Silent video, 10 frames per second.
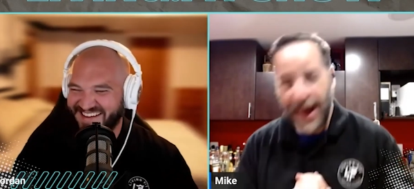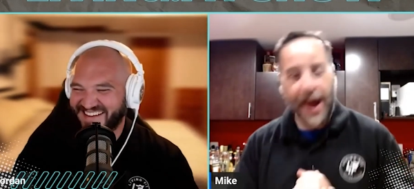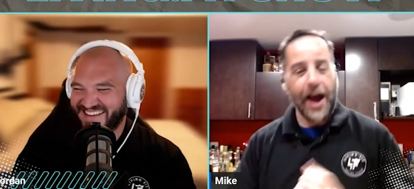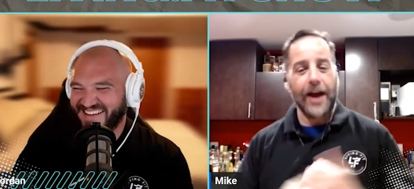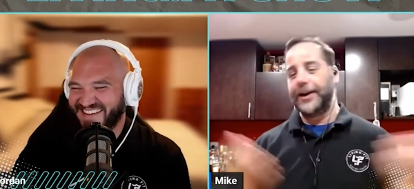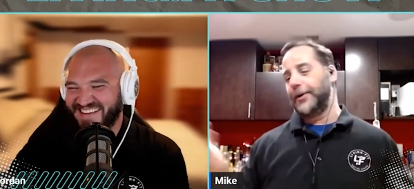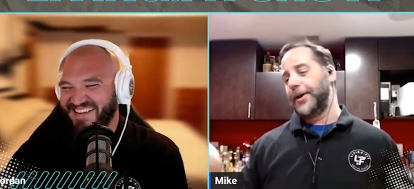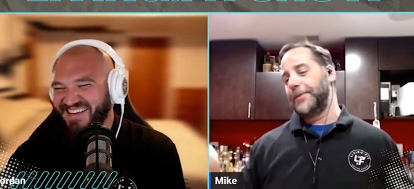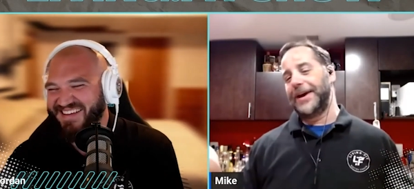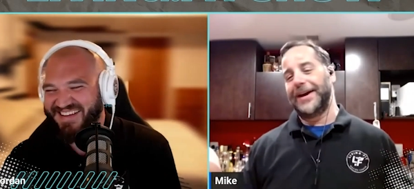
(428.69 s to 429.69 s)
Speaker 1: you know
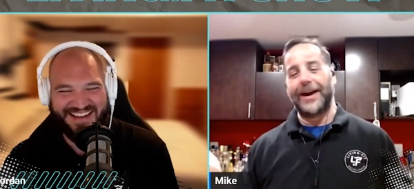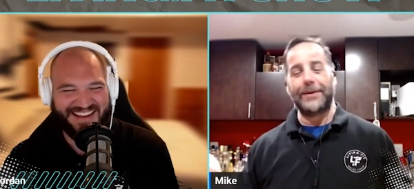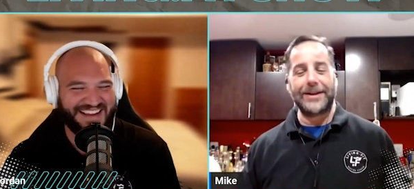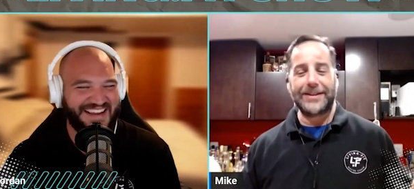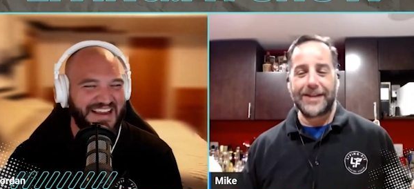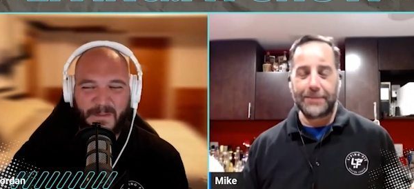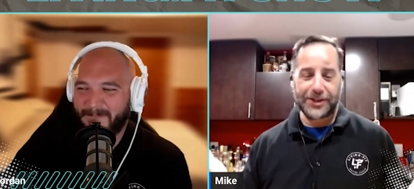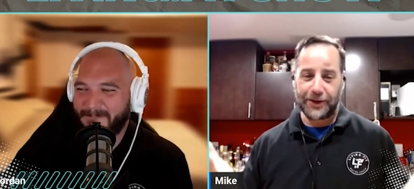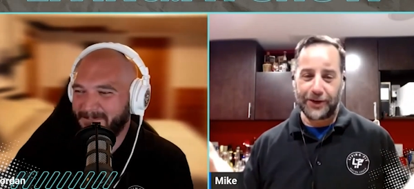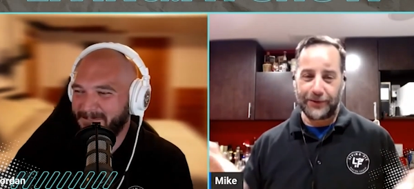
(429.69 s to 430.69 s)
what, man? I'm going to date
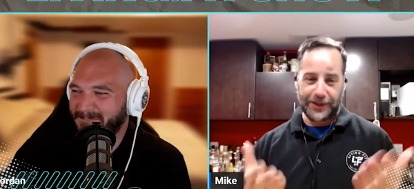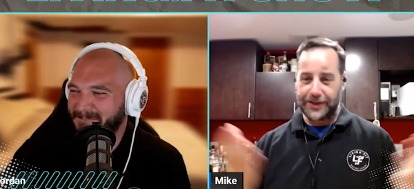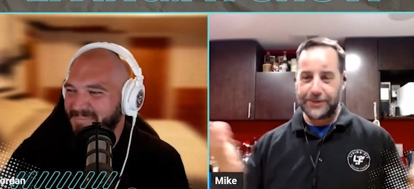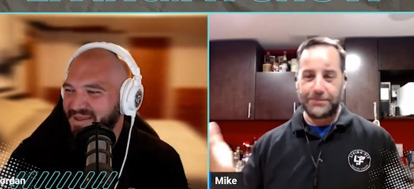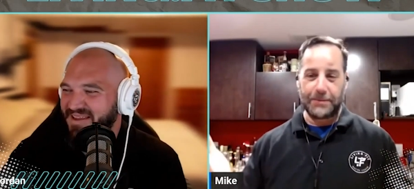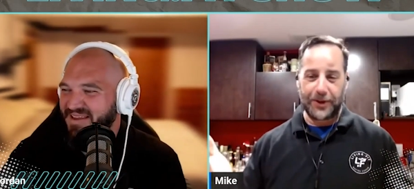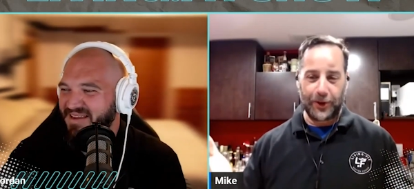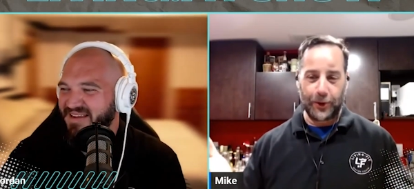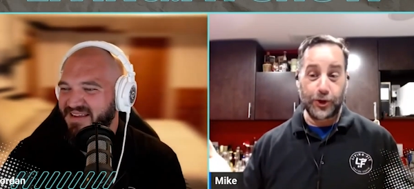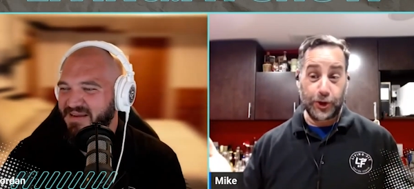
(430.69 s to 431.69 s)
myself. It's, it's remember the
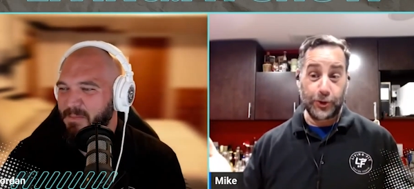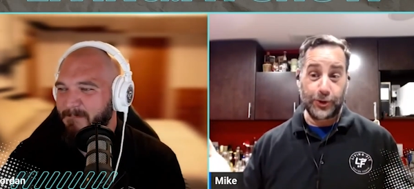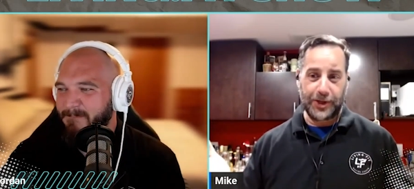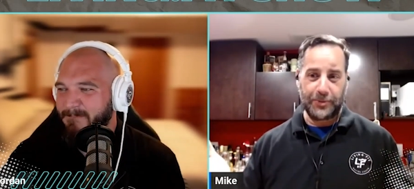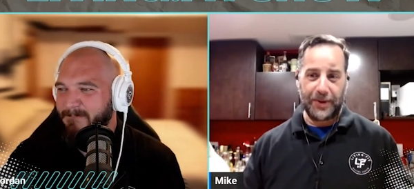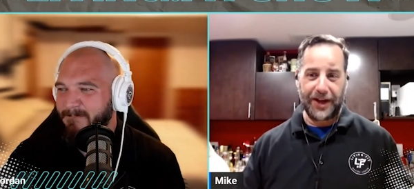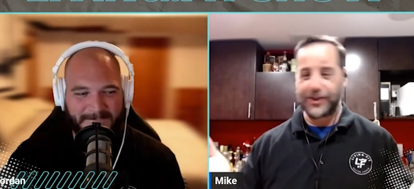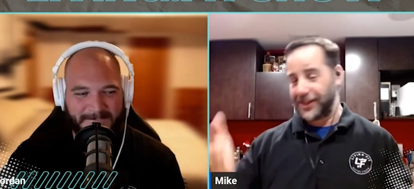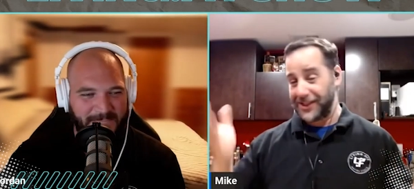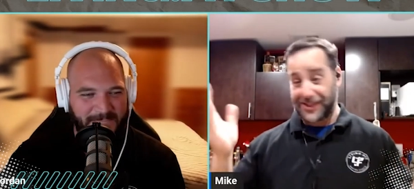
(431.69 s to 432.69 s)
old juicy pants.
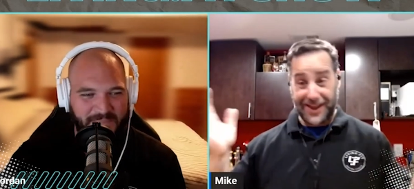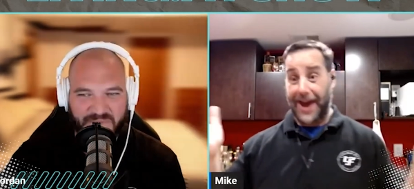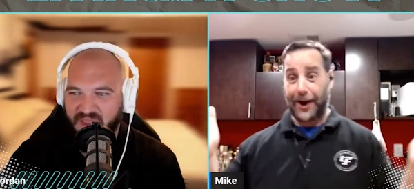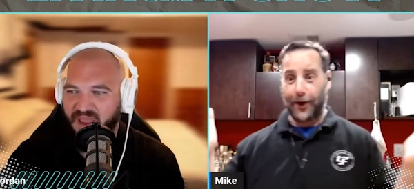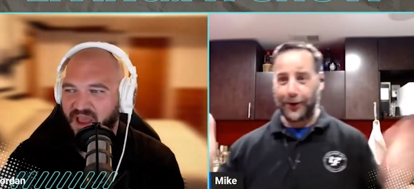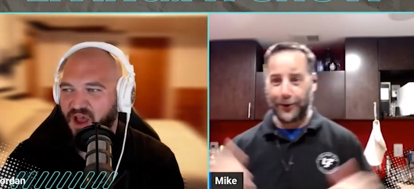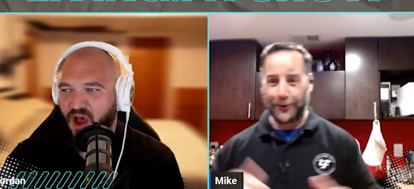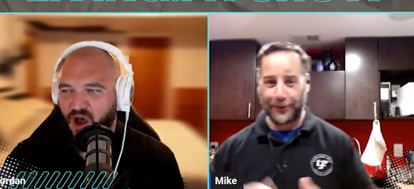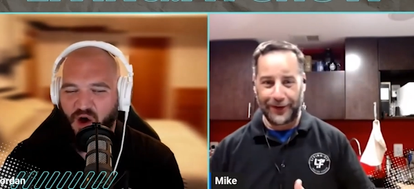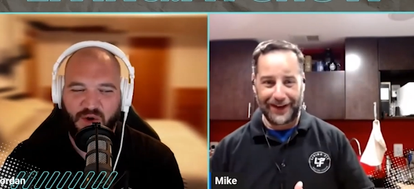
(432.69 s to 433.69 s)
It's that all over
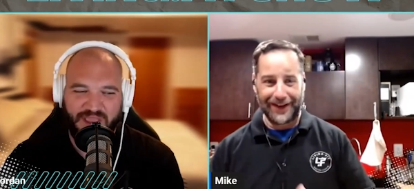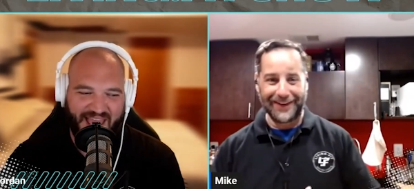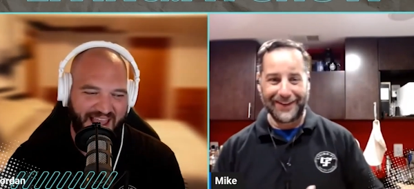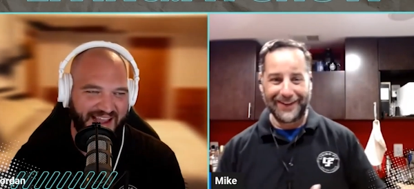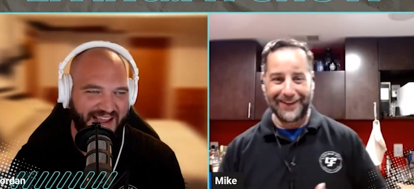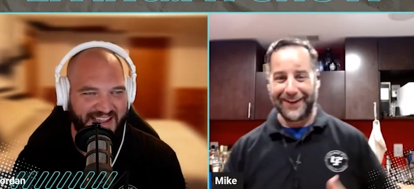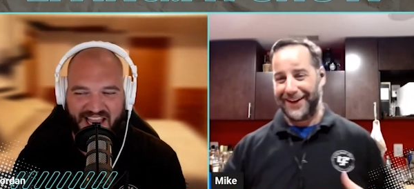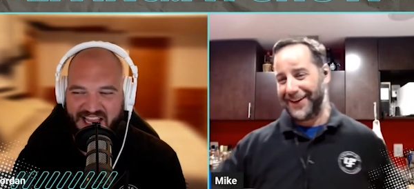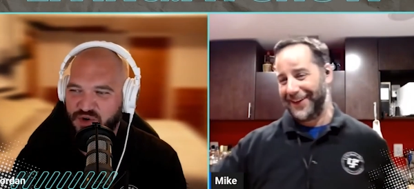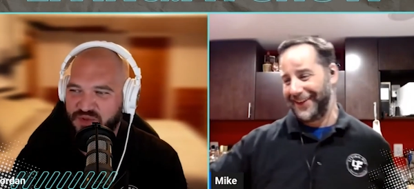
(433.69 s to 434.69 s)
oh, again. Yeah.
Speaker 2: Yeah,
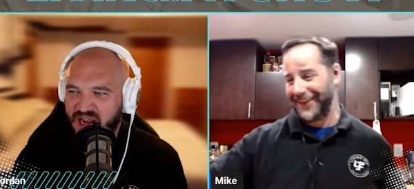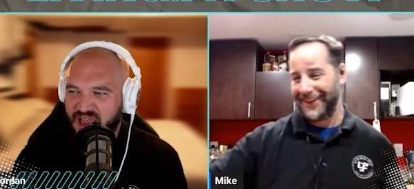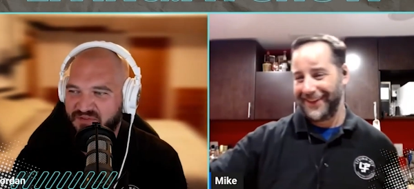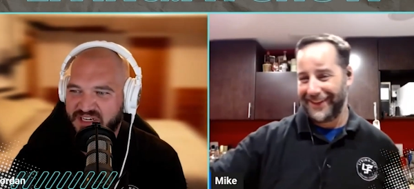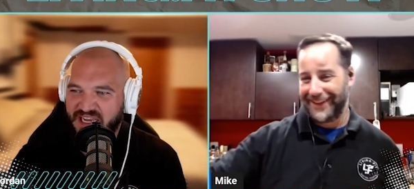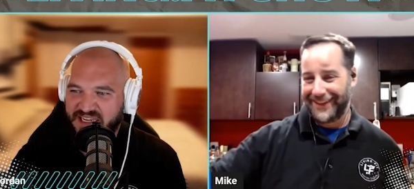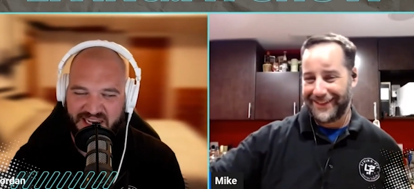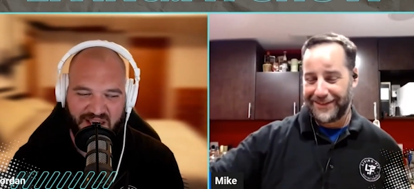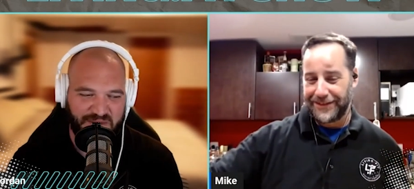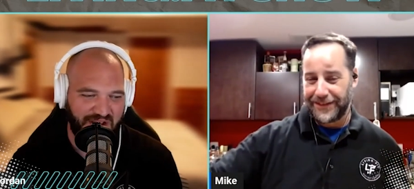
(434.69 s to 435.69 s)
truth in advertising.
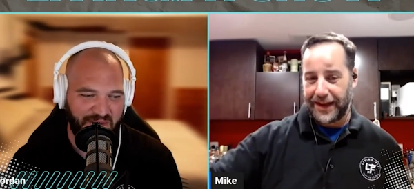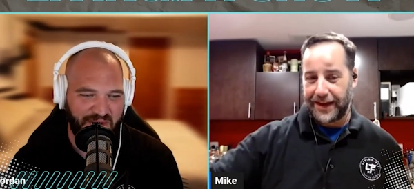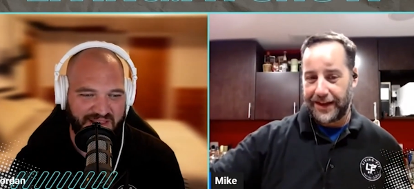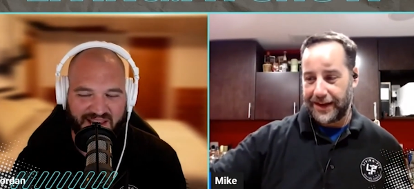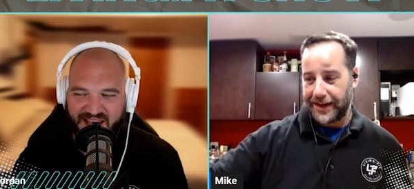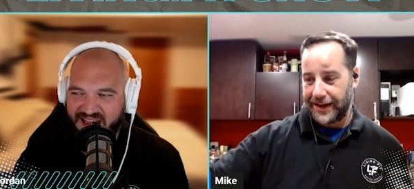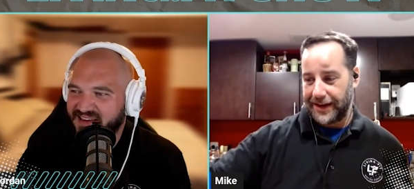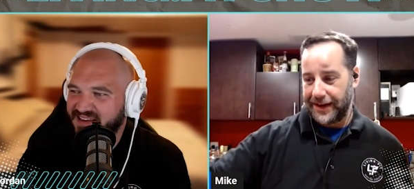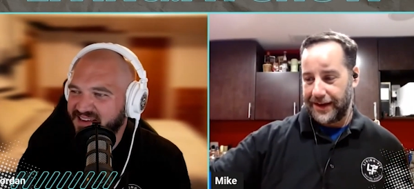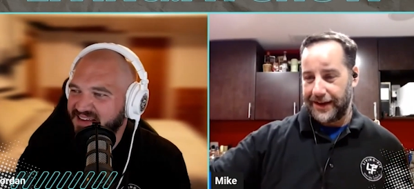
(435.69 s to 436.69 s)
I was all about that.
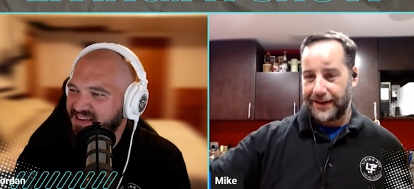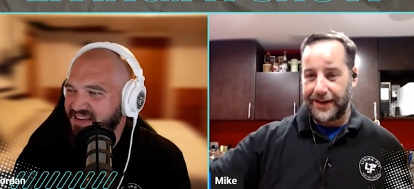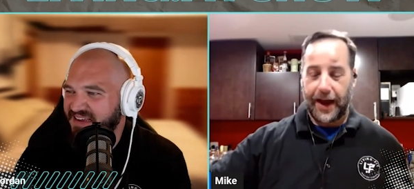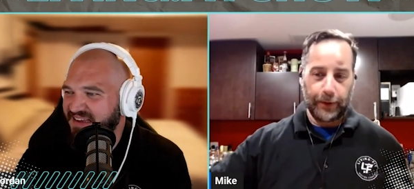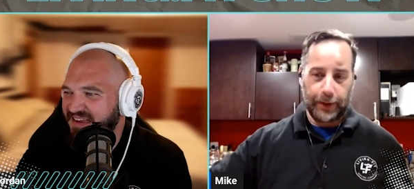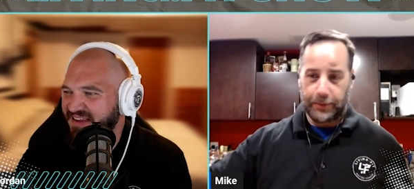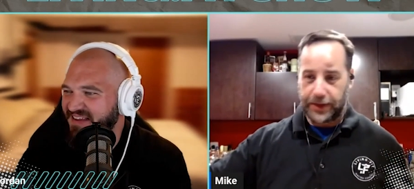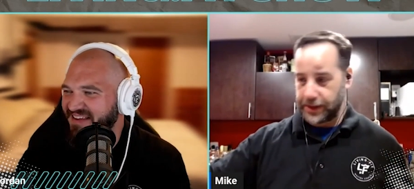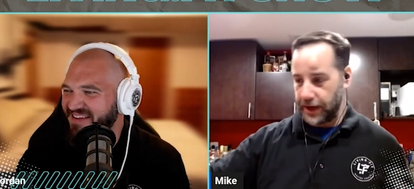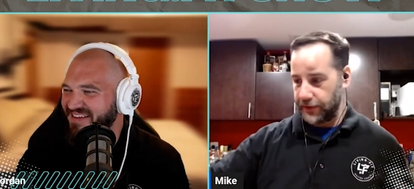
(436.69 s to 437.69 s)
Speaker 1: Yeah, I really
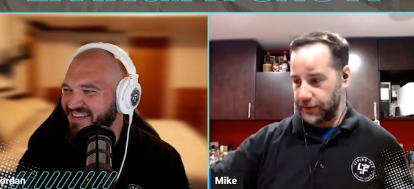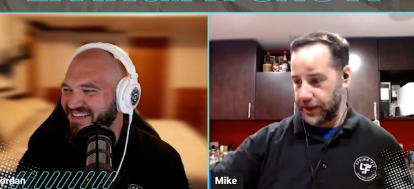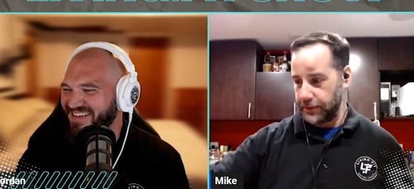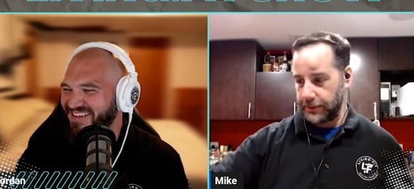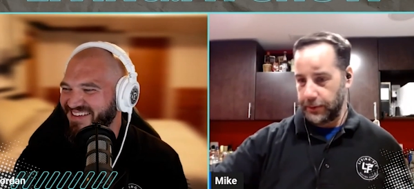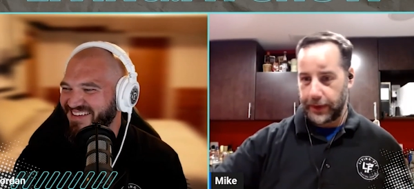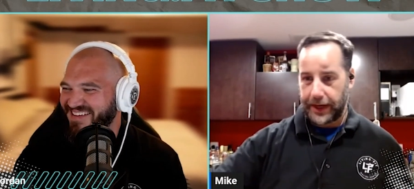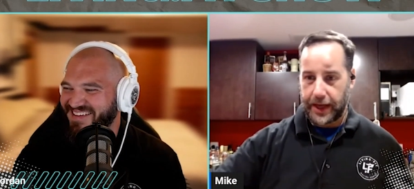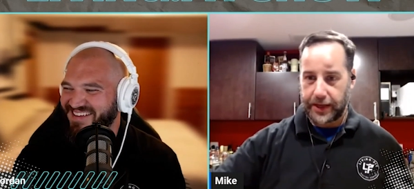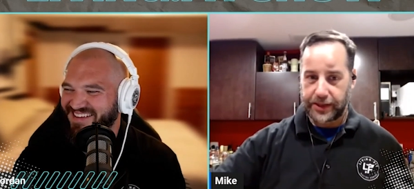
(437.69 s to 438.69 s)
pissed off a set of people when I
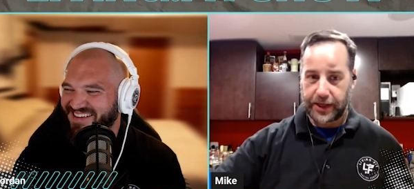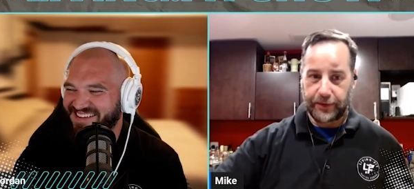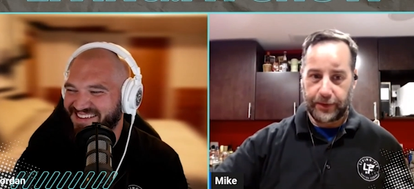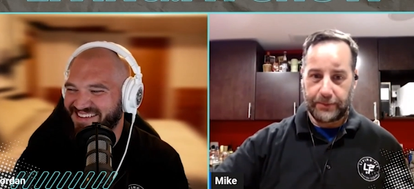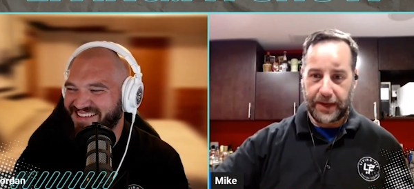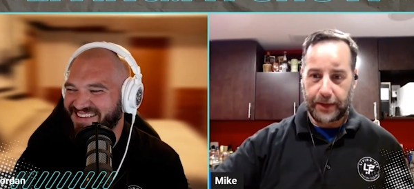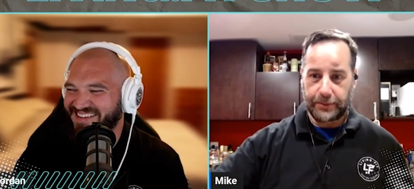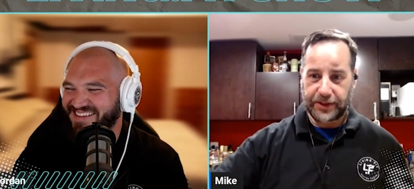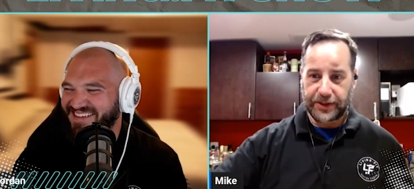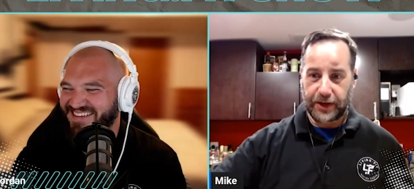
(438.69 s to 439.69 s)
had a set of them made up
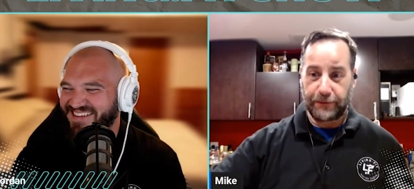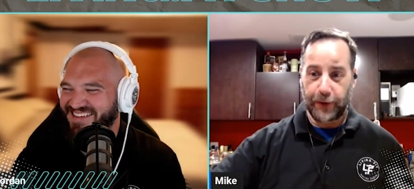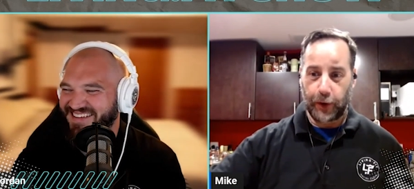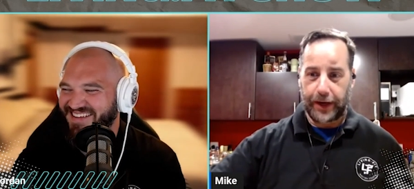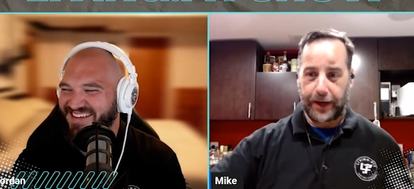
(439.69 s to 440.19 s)
that said furry.